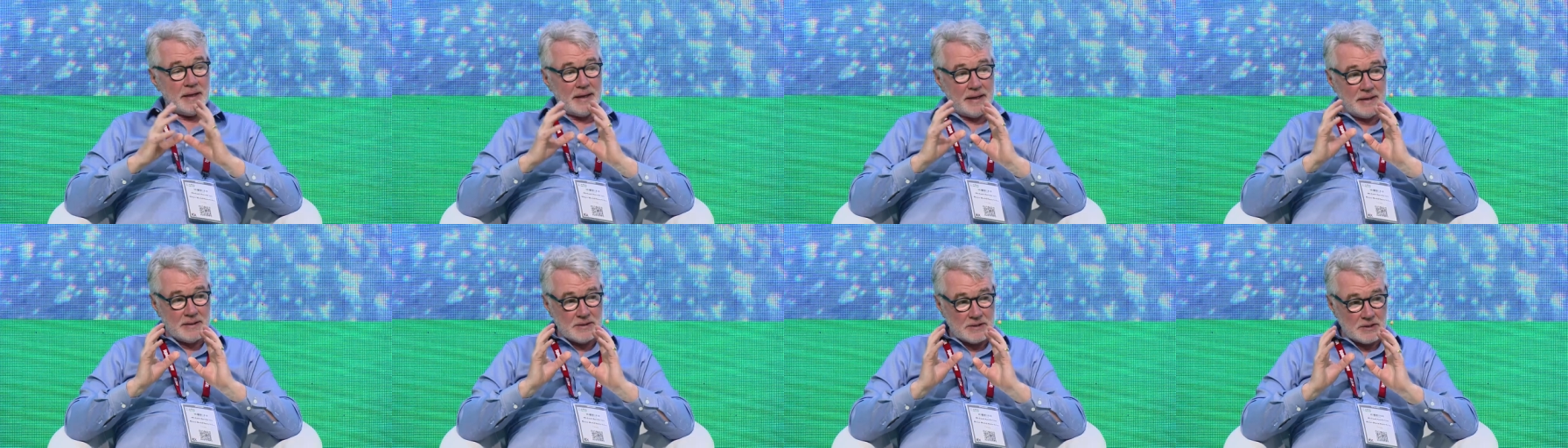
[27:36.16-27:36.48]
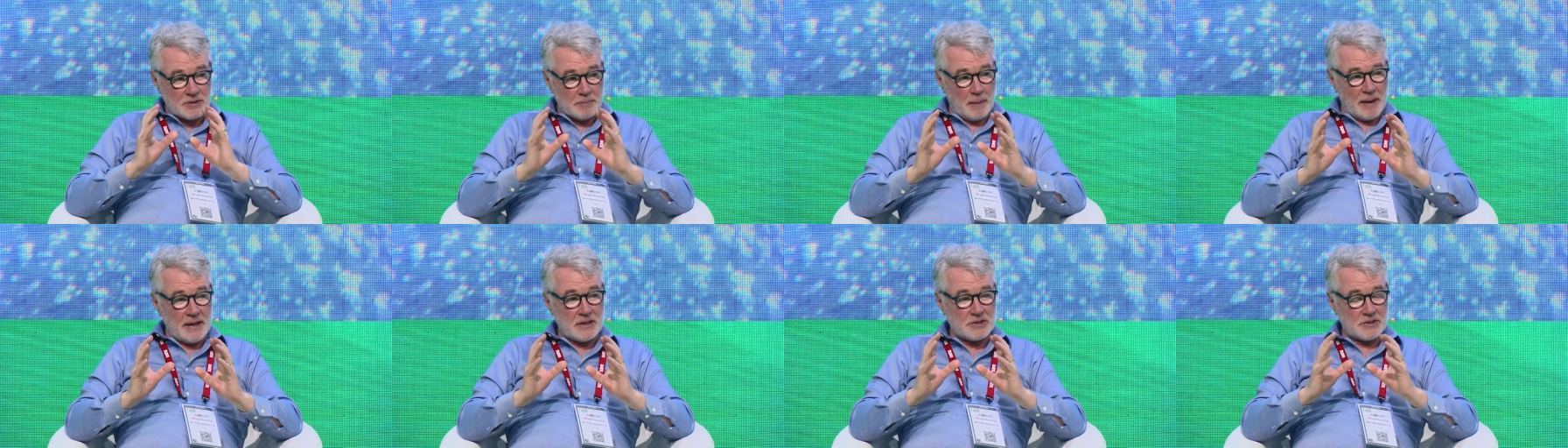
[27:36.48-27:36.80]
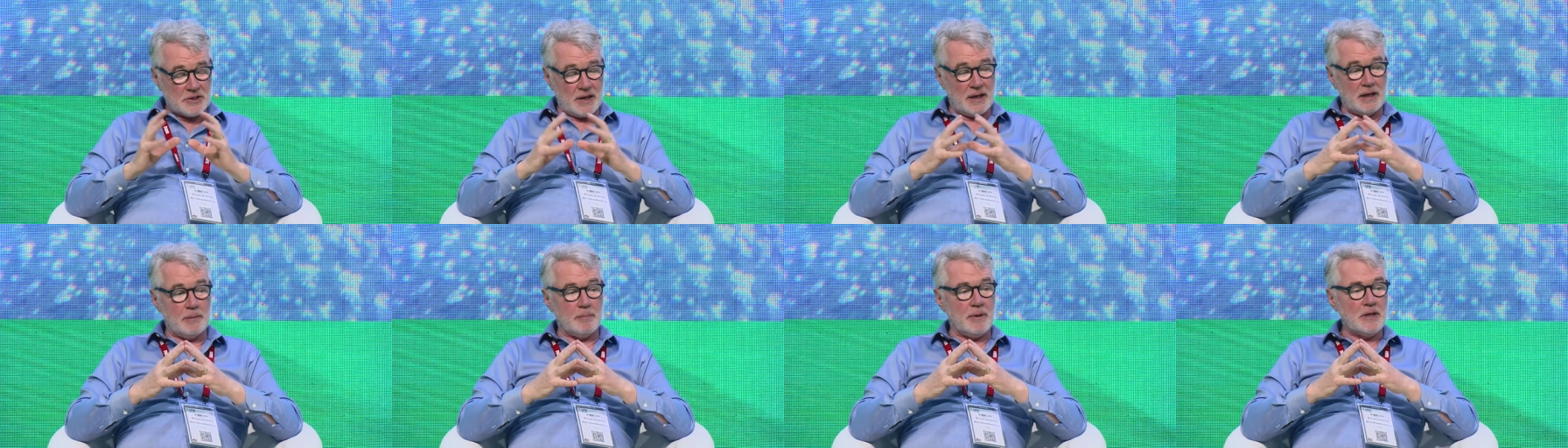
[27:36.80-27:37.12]
the
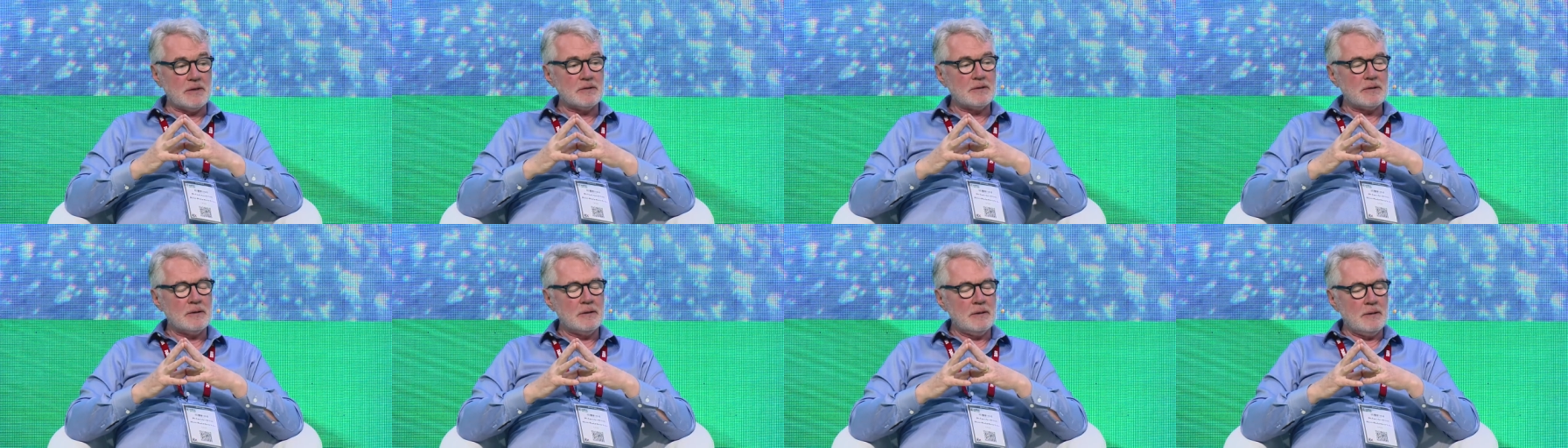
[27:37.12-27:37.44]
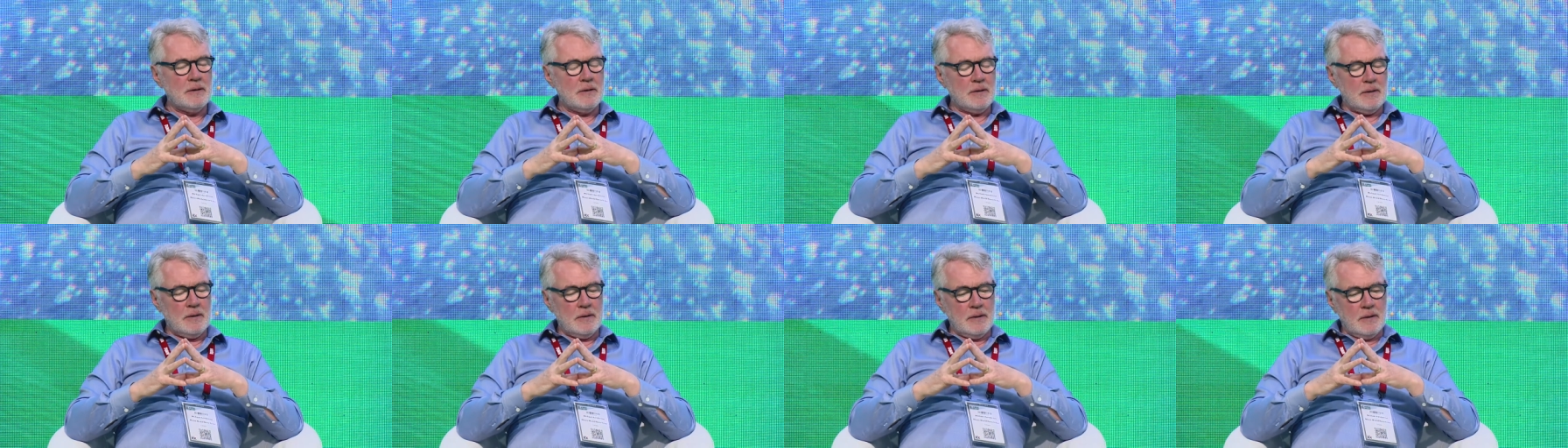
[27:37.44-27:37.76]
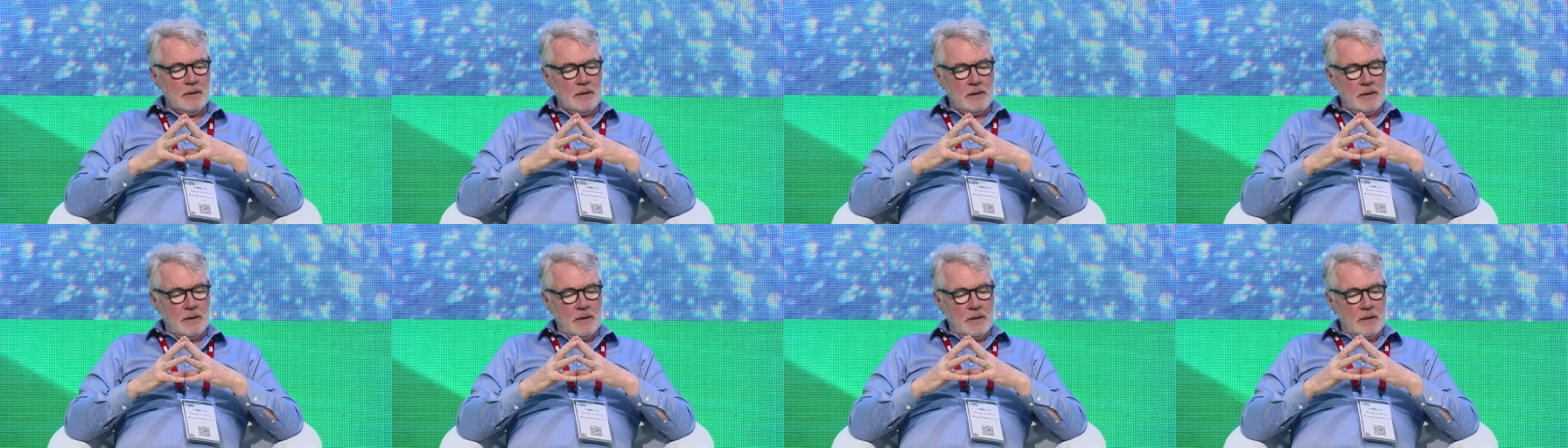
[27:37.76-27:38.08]
space element.
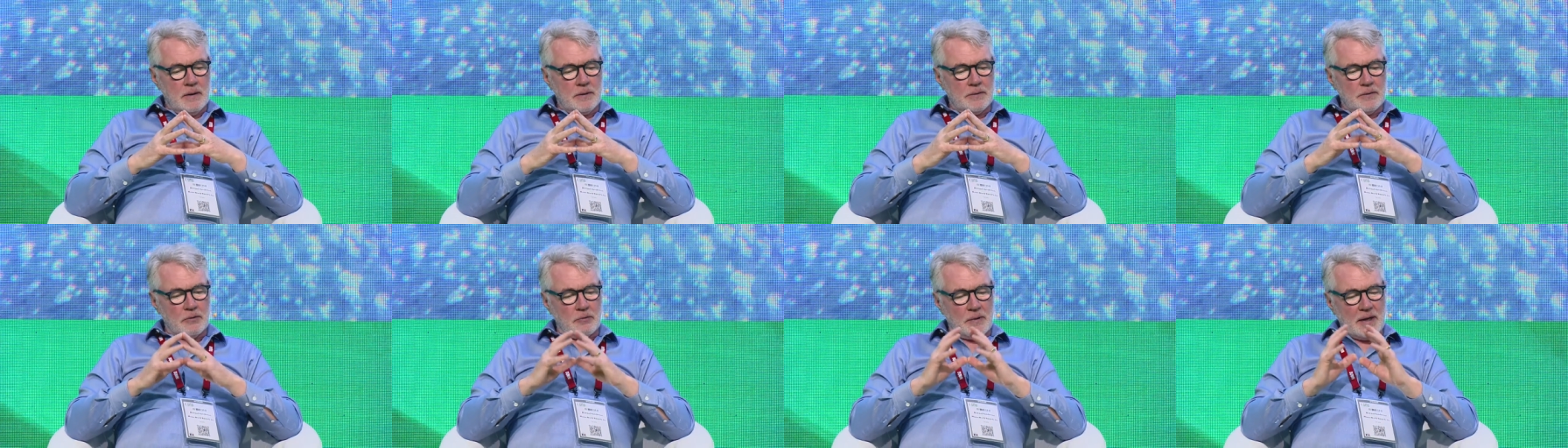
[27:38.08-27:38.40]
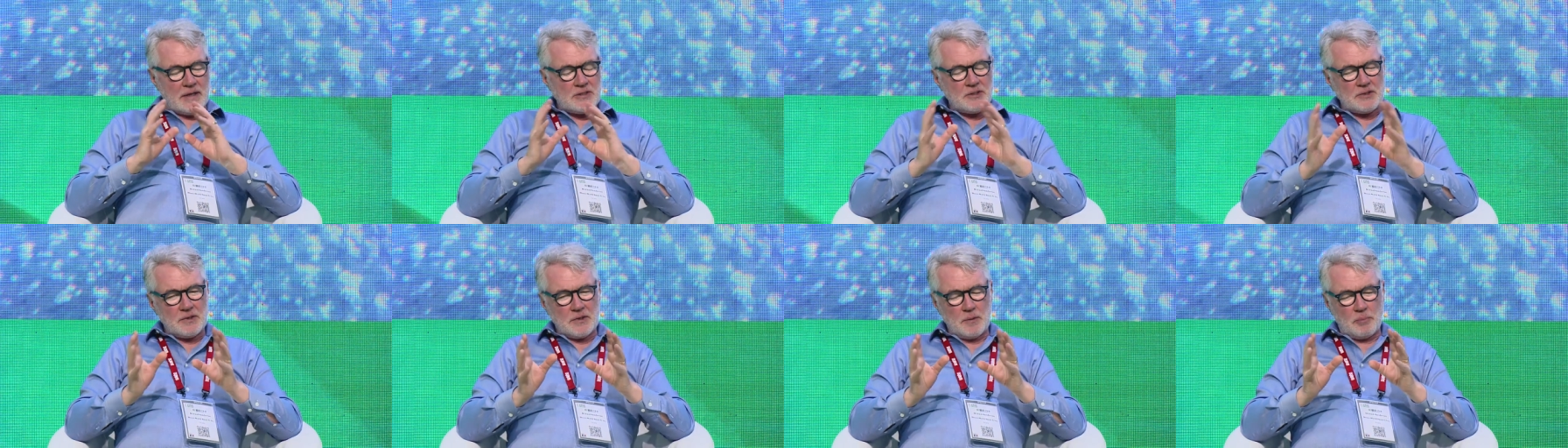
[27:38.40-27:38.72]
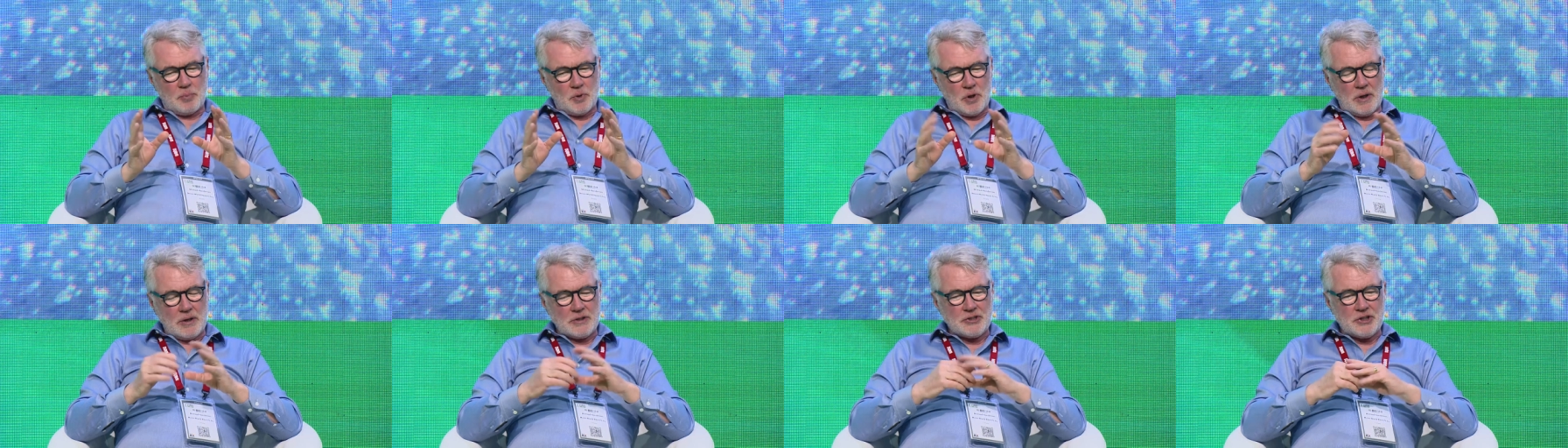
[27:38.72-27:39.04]
The rest of
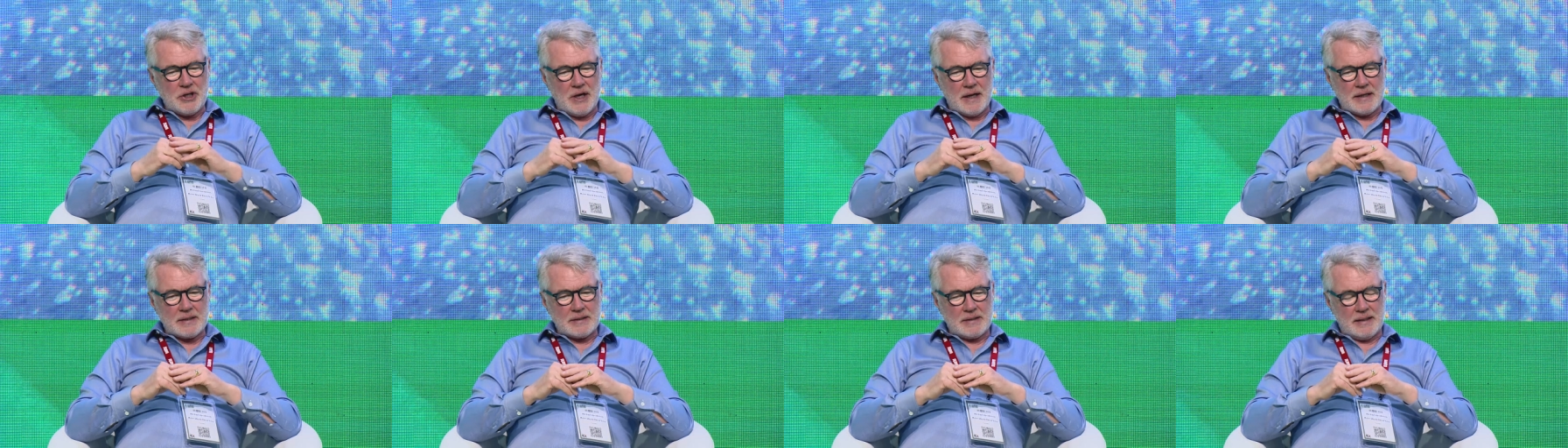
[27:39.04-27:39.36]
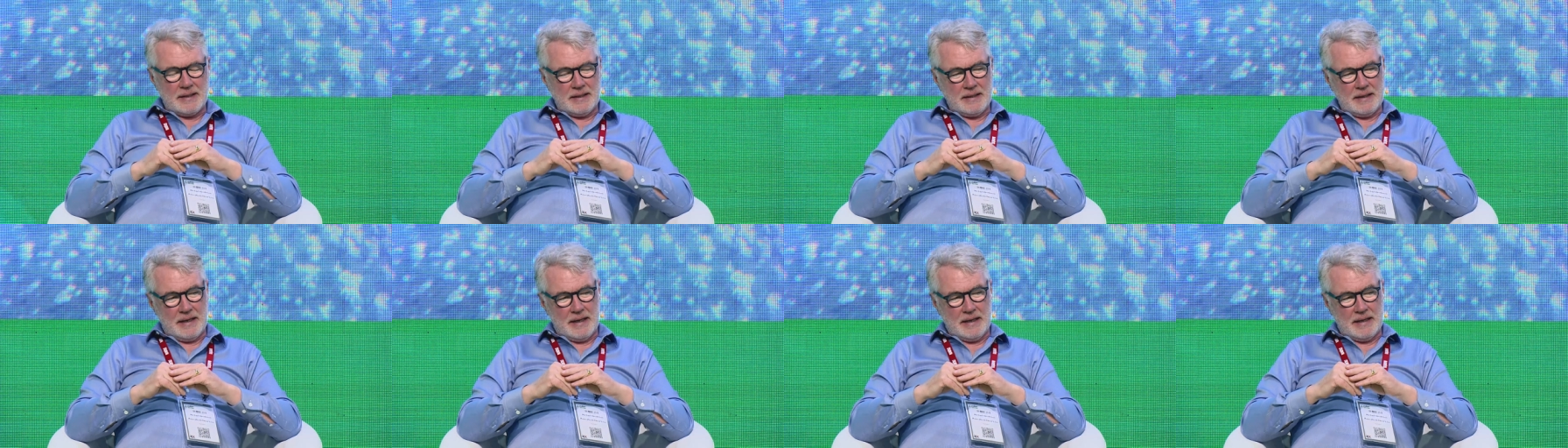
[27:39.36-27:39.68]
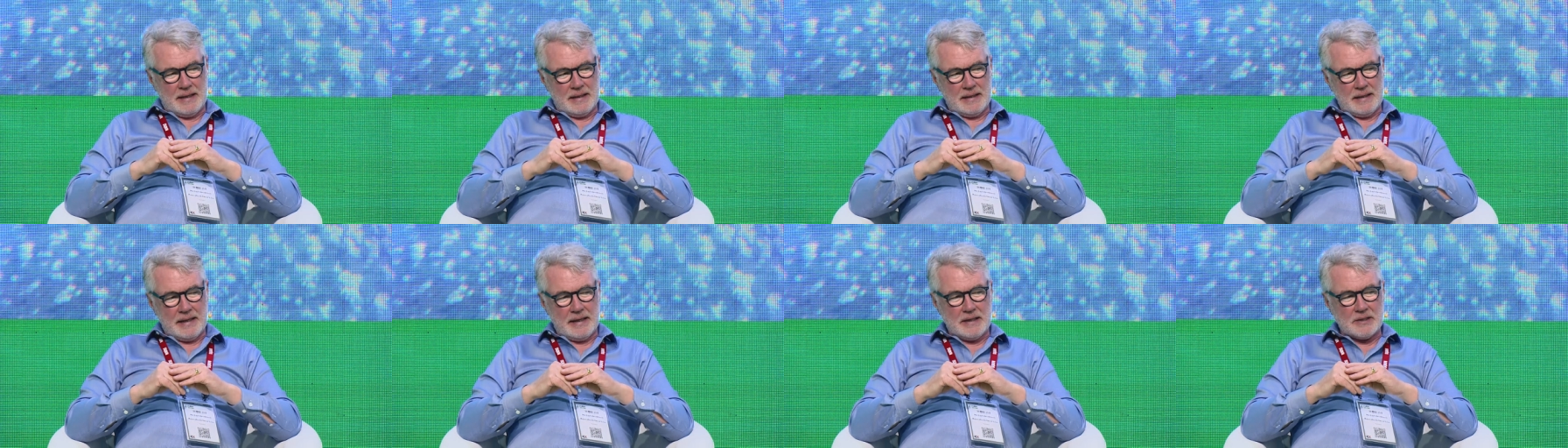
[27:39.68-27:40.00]
the project uh,